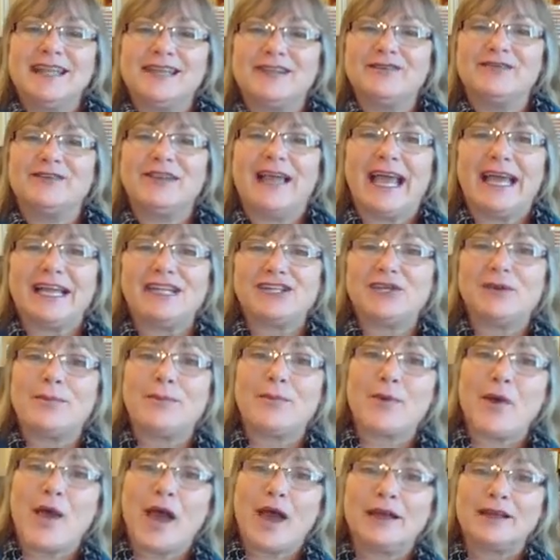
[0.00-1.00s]
the
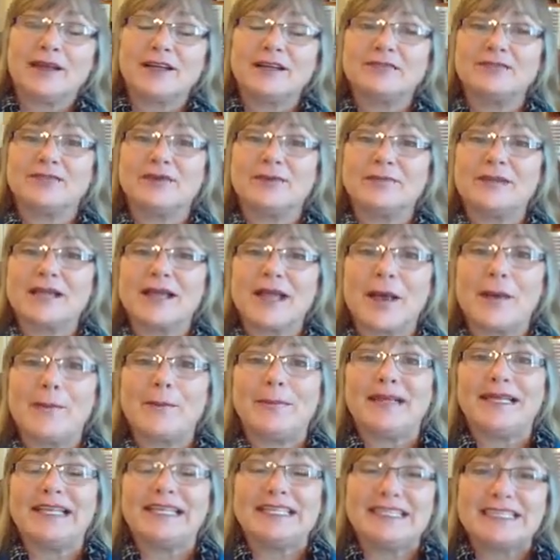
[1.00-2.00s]
flagship product from the
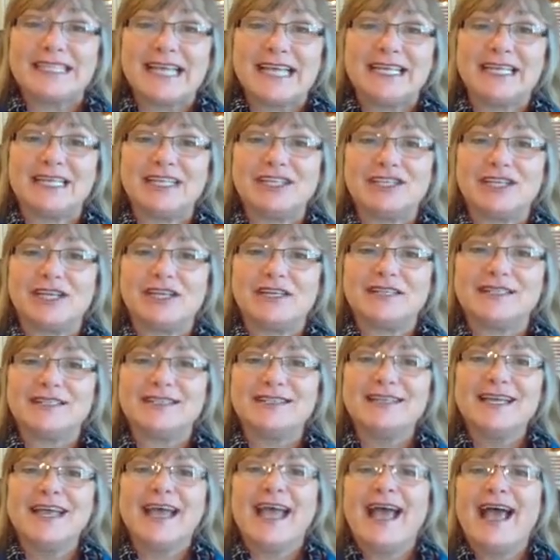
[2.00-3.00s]
company SeneGence.